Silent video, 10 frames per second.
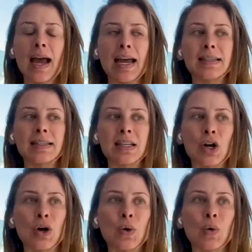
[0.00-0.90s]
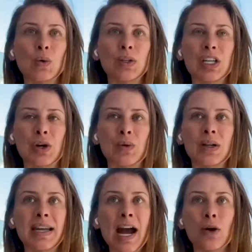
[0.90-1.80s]
And so,
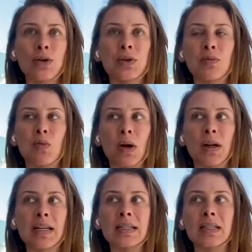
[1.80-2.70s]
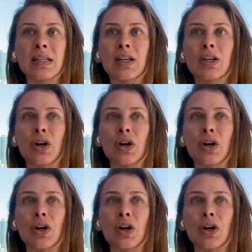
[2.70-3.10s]
now you can more easily